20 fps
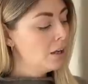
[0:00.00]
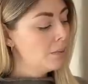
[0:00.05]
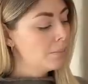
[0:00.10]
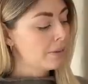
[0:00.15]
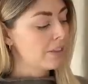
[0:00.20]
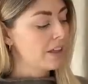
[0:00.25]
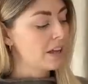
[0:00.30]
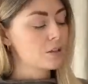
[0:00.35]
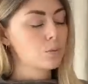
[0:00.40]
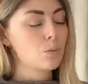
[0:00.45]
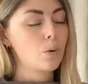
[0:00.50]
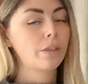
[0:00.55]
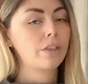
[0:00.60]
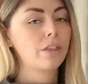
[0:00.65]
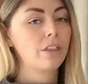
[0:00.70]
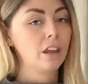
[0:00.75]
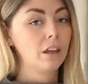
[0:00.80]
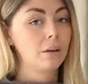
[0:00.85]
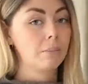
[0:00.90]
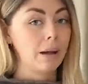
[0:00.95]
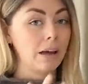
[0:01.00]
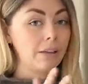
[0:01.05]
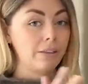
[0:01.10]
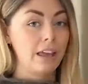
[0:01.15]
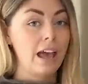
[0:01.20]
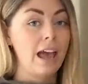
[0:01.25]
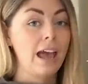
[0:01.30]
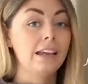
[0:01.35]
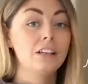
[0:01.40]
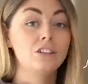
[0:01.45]
but that's one thing about
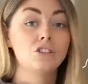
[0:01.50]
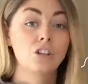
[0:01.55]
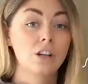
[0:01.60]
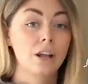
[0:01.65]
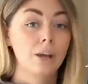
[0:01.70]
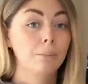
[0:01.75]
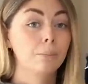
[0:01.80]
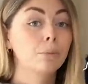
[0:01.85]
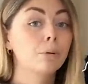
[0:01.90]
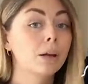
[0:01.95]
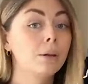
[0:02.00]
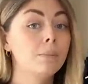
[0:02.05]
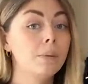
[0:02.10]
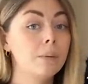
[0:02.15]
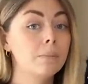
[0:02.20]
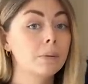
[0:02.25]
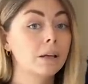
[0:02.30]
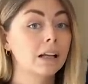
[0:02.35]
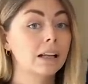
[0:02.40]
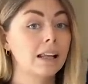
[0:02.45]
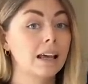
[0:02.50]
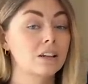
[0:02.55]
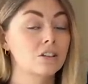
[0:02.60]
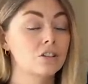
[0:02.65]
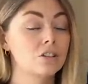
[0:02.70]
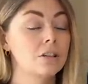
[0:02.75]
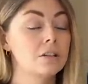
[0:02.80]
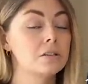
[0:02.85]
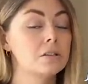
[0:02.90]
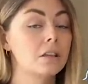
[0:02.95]
the H&M Premium
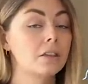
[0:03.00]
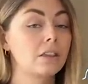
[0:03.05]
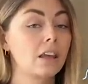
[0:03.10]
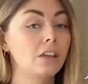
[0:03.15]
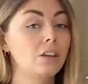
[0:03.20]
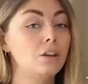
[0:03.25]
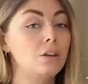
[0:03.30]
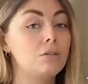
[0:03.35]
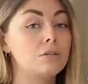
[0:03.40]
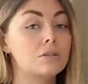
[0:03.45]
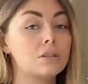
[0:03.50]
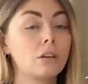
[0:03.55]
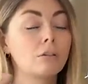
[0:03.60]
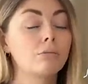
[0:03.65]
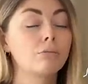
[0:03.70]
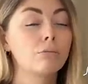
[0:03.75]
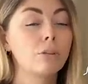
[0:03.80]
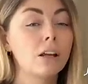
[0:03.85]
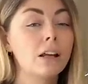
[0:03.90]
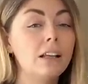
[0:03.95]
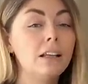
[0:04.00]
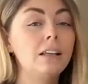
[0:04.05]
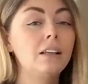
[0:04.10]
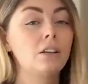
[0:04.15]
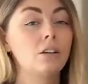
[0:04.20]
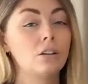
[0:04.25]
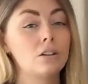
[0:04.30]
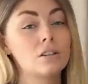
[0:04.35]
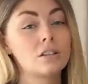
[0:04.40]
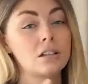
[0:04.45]
Collection is that they use a really
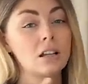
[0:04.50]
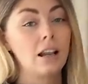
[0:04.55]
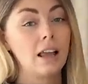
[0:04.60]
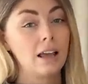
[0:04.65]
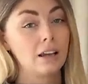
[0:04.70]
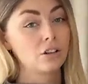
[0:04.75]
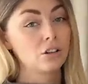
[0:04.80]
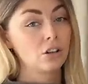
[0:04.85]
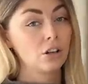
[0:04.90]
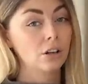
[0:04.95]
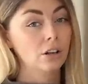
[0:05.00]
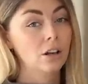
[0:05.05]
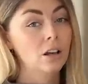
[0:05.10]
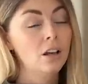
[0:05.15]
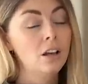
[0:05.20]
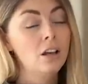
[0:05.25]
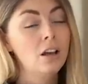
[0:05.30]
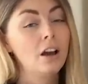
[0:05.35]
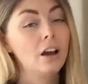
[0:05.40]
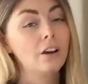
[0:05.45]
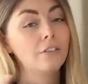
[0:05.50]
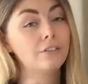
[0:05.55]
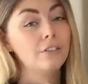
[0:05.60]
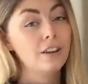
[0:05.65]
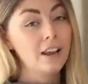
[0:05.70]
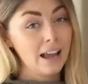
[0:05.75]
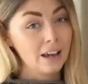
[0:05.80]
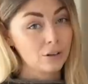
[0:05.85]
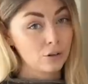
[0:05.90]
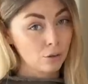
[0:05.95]
good selection of
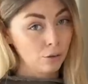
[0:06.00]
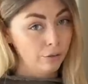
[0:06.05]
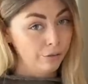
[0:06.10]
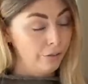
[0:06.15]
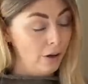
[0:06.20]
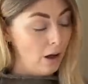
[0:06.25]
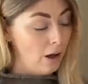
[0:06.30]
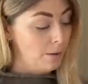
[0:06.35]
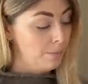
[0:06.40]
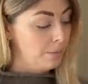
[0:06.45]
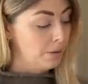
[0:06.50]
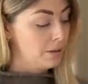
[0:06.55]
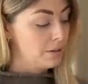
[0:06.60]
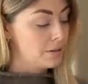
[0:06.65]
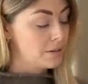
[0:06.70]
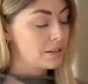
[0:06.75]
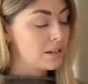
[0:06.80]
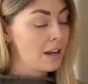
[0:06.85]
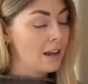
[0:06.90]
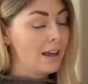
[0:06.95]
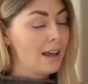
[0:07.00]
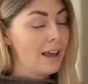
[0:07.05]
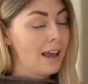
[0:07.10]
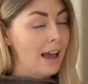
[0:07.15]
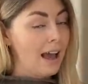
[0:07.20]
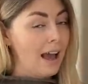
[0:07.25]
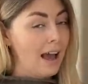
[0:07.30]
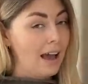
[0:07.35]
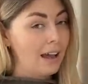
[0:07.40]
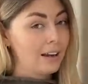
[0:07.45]
natural fibres.
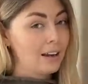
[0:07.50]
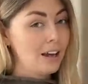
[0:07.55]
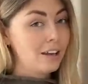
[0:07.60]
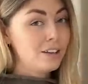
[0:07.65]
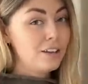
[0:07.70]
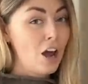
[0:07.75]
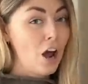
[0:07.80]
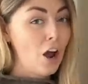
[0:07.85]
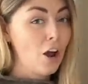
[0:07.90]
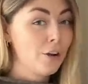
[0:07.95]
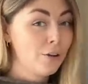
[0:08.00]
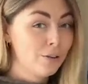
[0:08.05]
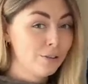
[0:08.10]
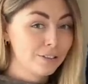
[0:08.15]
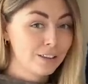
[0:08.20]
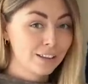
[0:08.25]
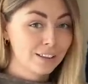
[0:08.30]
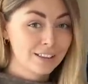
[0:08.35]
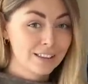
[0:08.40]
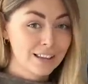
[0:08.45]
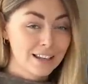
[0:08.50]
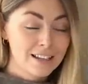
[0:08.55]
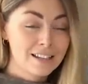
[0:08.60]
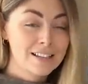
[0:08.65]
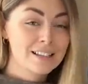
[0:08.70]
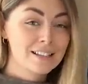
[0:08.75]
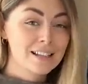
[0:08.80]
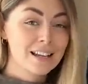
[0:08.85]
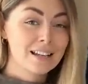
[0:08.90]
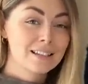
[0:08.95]
And I know that
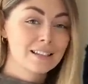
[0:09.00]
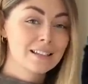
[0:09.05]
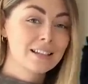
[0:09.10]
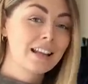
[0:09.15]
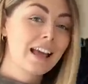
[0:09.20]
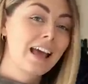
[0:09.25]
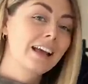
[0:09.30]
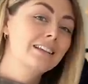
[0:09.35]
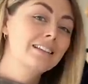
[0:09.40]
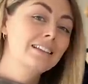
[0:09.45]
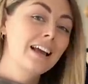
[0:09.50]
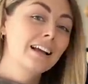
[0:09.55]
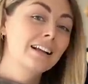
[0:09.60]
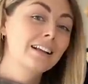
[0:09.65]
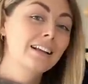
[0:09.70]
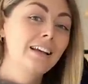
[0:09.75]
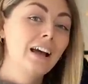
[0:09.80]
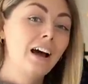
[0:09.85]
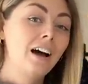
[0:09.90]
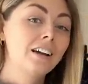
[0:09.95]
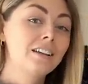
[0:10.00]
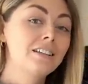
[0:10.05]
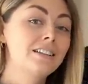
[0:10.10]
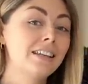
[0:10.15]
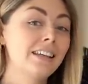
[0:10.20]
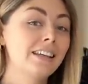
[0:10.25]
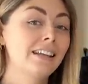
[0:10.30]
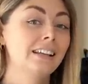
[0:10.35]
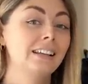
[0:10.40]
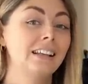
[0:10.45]
this isn't exactly
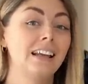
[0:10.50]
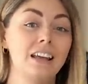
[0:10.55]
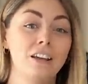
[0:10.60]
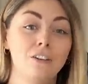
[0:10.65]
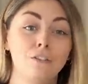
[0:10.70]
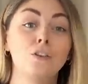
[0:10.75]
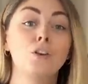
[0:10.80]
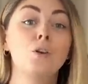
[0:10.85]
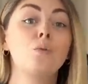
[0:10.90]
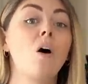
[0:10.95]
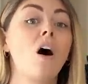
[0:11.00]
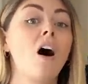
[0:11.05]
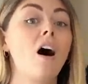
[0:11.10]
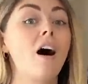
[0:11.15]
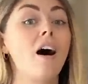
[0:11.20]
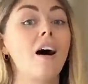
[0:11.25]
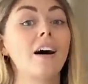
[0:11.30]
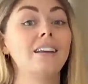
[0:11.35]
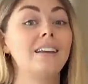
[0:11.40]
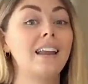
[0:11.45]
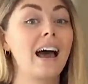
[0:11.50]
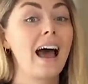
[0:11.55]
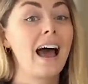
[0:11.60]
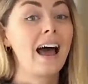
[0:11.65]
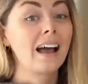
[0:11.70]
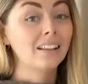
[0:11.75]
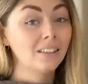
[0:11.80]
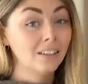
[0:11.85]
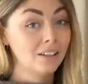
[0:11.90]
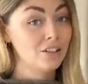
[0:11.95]
ideal if you are an
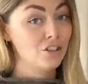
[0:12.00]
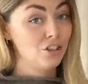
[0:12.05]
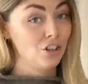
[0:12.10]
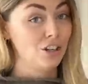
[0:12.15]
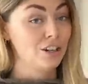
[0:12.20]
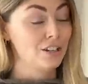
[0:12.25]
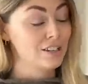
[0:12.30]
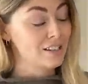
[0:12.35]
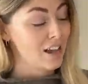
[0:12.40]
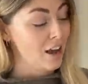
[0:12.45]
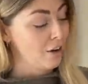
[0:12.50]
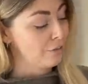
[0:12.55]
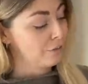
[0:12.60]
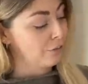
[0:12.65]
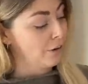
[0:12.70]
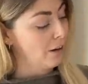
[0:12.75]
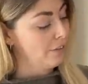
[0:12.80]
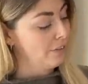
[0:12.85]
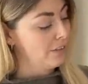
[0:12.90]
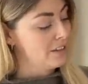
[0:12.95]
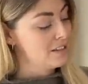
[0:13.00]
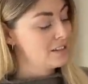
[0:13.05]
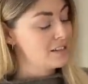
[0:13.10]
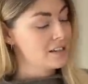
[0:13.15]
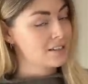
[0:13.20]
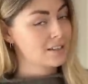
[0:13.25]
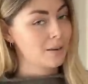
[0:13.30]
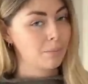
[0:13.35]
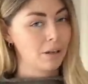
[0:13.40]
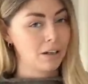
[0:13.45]
allergy sufferer. And this
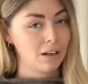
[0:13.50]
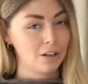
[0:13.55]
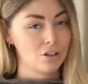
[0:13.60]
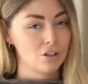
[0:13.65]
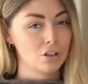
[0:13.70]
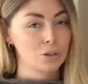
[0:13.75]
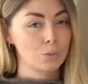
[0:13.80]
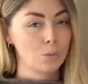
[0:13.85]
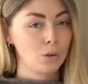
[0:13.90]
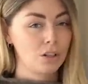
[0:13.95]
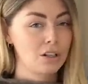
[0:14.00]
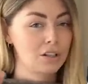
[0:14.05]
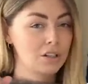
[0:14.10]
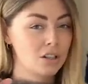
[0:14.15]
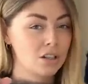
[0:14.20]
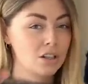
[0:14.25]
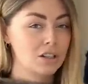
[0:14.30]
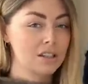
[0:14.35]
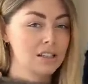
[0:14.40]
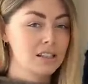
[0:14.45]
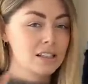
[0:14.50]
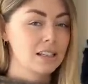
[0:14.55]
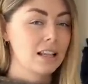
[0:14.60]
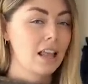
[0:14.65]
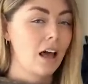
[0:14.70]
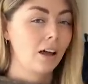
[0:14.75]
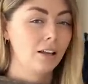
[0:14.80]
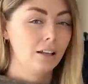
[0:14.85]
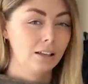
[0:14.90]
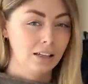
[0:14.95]
is something I just wanted to
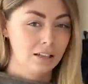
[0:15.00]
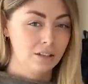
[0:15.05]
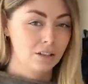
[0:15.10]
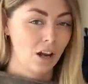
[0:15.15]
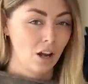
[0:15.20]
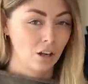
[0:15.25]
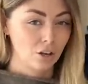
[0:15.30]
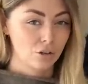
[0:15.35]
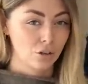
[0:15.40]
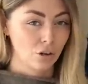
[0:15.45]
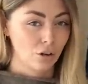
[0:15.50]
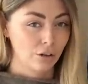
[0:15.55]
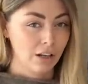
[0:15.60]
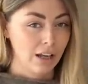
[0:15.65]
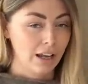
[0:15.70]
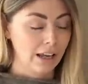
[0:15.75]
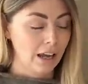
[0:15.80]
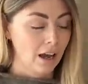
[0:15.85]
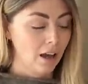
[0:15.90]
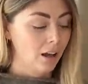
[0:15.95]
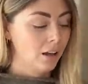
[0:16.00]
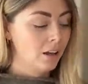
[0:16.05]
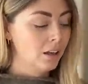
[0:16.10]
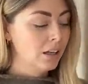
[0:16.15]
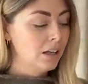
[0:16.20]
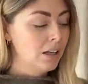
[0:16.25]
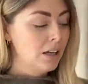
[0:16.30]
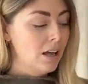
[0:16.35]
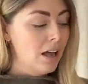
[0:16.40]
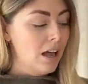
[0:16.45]
slightly touch on here.
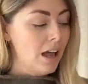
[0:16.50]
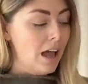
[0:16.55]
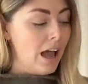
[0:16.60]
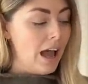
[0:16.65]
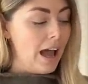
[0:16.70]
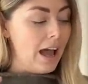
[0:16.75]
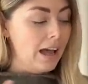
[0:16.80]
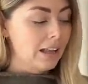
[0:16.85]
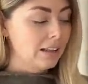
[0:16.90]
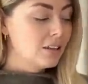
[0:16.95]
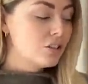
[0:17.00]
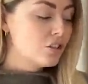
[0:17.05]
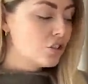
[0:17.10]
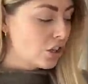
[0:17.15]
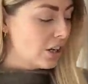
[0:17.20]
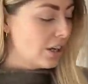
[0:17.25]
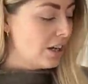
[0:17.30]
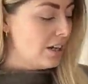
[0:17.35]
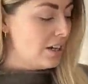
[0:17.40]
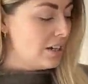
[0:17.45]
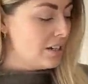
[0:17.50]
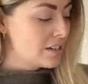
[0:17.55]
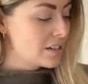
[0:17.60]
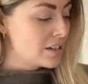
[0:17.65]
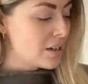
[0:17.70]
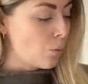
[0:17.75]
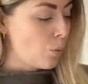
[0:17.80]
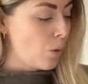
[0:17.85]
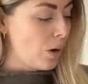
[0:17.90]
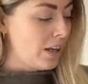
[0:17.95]

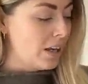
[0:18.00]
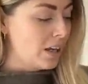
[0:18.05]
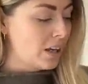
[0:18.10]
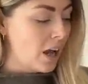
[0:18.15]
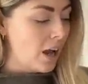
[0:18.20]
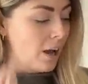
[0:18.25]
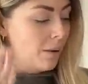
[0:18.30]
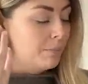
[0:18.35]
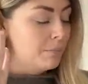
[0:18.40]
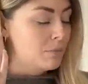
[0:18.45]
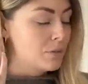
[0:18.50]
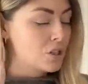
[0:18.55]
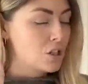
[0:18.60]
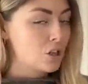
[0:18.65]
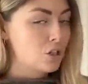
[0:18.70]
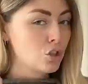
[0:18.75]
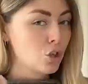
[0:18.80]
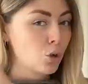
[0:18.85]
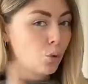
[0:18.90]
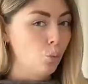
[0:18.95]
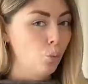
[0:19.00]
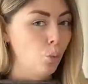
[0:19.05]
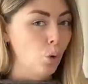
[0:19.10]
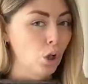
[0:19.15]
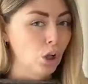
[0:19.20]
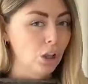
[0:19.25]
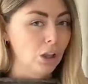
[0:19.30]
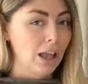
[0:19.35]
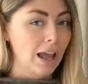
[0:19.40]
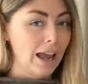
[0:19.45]
Allergies, when it comes to
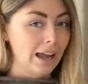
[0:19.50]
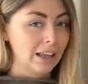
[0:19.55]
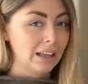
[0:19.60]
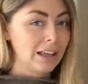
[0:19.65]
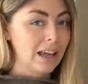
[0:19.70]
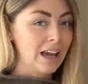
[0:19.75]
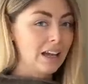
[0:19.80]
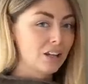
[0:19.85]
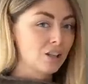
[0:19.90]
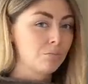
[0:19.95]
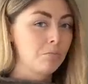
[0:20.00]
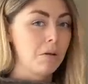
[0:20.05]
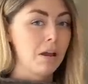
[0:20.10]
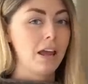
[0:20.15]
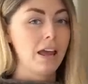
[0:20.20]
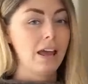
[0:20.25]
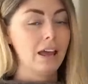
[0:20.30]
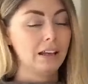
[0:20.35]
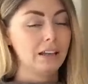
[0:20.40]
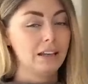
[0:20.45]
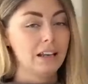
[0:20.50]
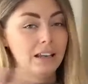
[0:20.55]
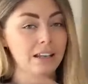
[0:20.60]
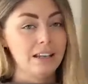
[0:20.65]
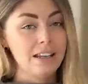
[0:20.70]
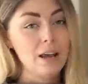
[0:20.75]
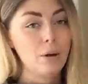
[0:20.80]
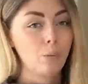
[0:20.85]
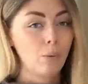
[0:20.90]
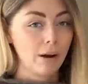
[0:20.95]
wool and cashmere and
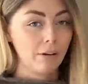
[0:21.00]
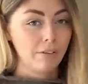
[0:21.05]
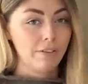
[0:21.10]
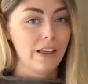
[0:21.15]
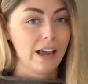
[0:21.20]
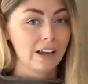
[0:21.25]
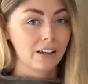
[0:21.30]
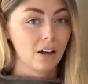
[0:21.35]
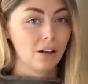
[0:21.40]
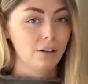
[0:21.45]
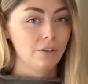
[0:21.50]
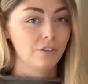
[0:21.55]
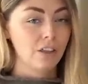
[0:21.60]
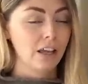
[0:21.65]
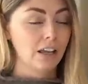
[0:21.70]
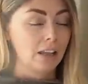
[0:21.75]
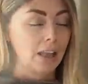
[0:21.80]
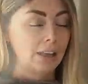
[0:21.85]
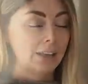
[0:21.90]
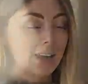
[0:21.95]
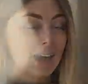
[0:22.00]
knitwear and that kind of thing, like